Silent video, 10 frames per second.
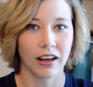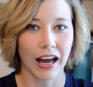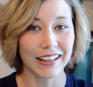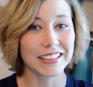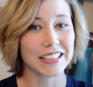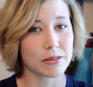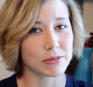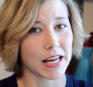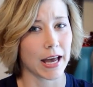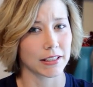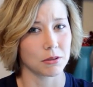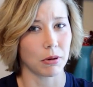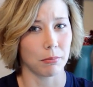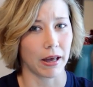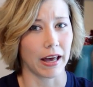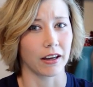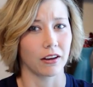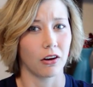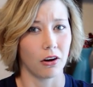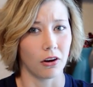I like to keep snacks in my bag
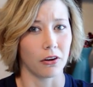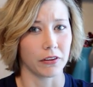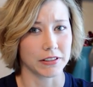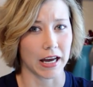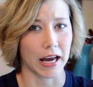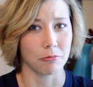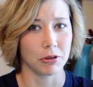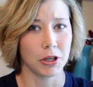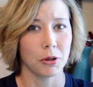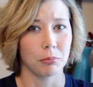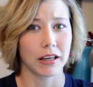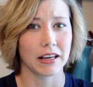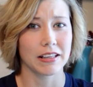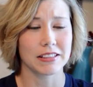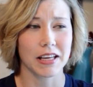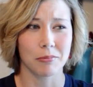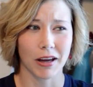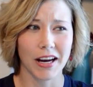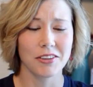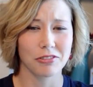all the time because I'm
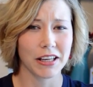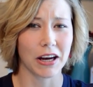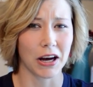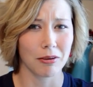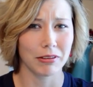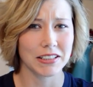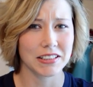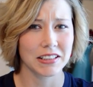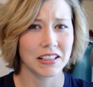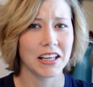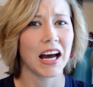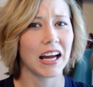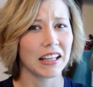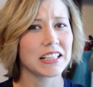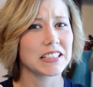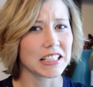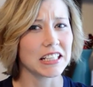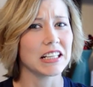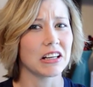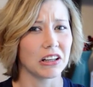kind of like a hobbit. I like to
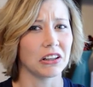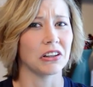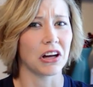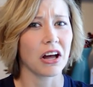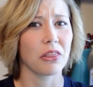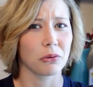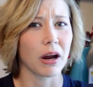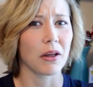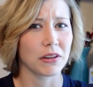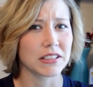eat a lot throughout the